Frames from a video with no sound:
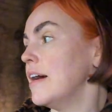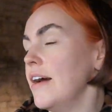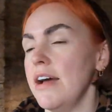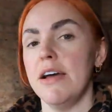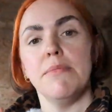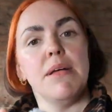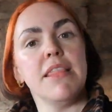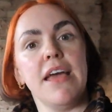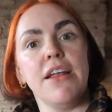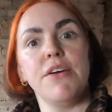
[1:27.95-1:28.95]

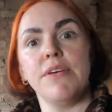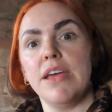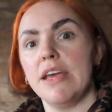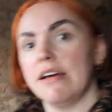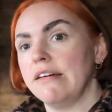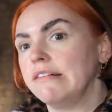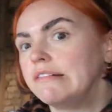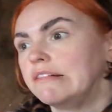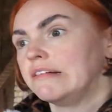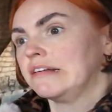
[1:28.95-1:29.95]
Then over here,
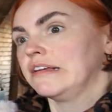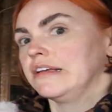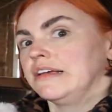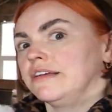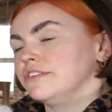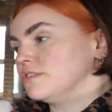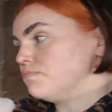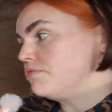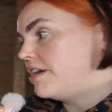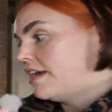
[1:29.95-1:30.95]
just
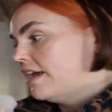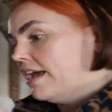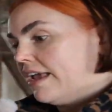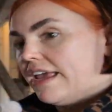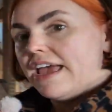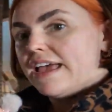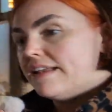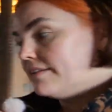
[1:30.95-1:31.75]
brick again.